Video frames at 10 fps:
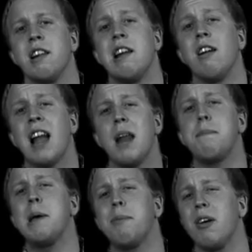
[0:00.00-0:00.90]
Now, a lot
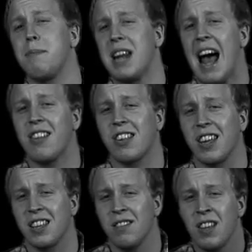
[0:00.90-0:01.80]
of people have been
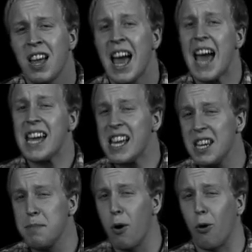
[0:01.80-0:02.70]
asking, hey
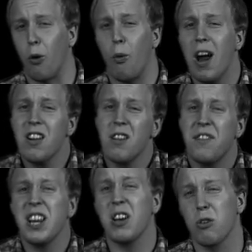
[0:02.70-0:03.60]
Indy Mogul, why do your
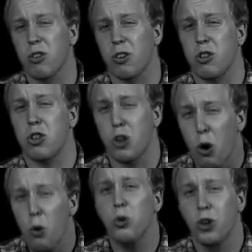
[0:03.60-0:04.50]
videos look
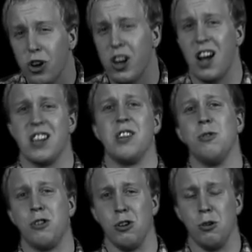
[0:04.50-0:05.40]
so good on
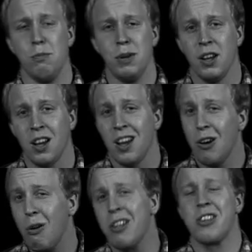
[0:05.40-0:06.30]
YouTube?
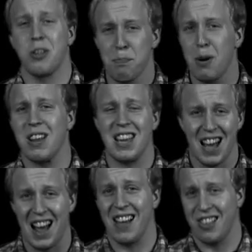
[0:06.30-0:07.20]
Well, this is a pretty
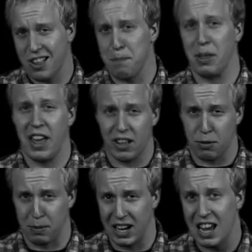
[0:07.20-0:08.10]
uh, simple
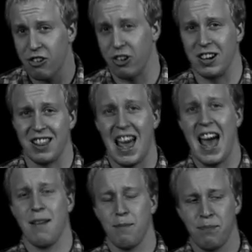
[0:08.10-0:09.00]
explanation to
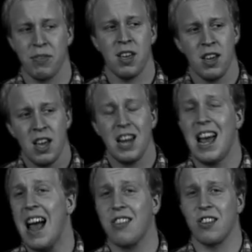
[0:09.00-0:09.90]
that.
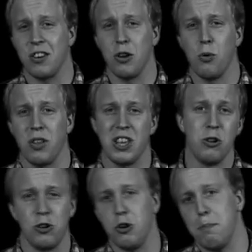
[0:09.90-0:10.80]
And it has to do with
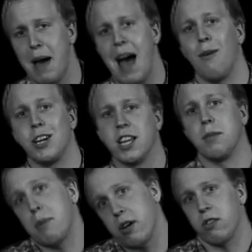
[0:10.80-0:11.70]
YouTube bowing
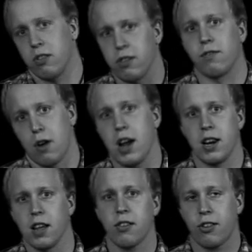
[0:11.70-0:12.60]
in the presence of
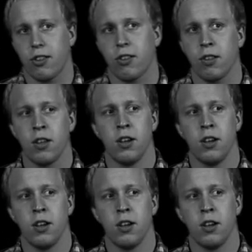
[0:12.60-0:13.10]
greatness.